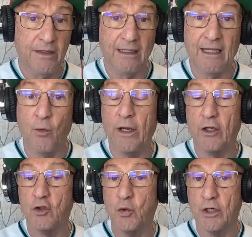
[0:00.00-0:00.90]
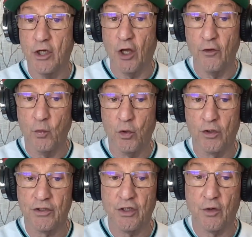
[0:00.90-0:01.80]
that they went to another
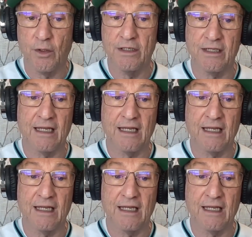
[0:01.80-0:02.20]
World Series